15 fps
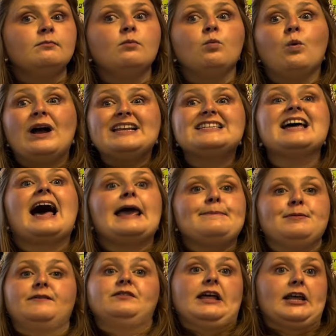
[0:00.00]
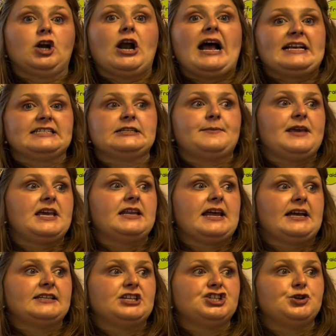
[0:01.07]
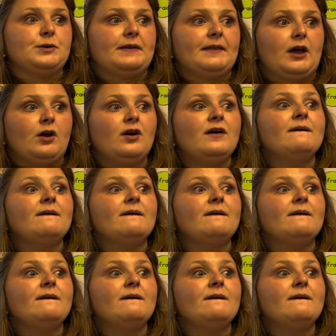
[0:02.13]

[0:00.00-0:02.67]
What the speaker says: What type of letter has to be connected to it then?